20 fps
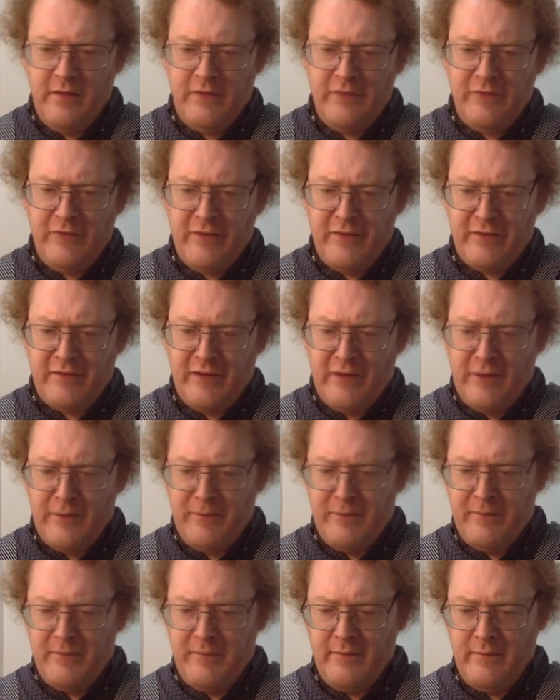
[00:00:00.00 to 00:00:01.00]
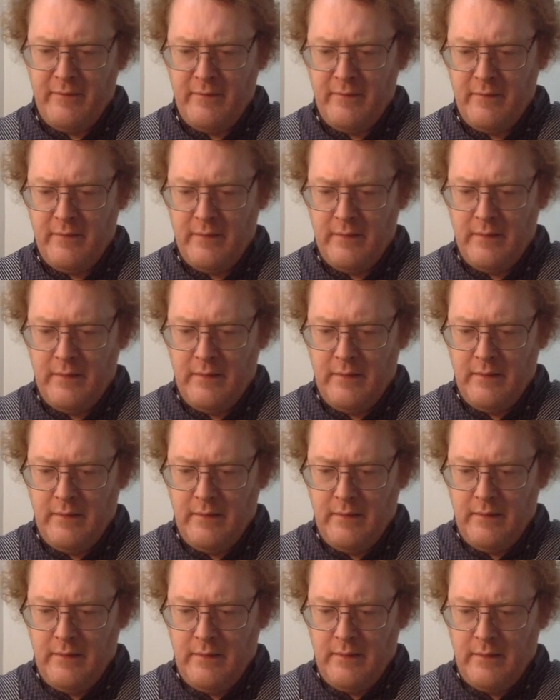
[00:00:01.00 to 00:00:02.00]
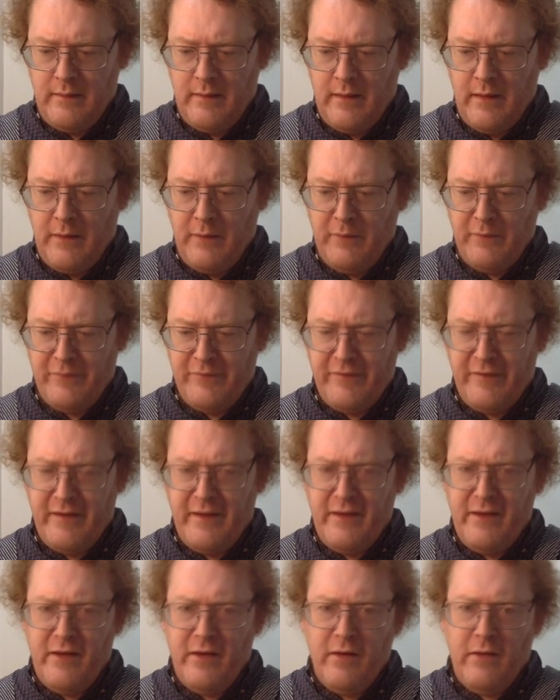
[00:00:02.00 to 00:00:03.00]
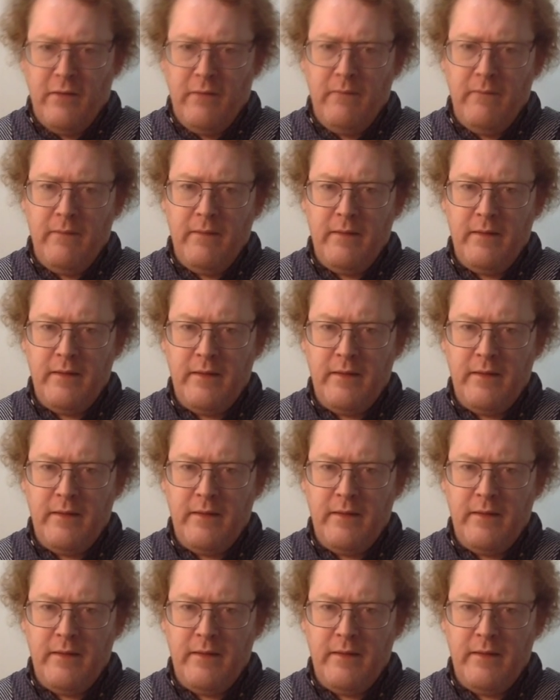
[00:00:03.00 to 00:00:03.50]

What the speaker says: John Carpenter, I would say no.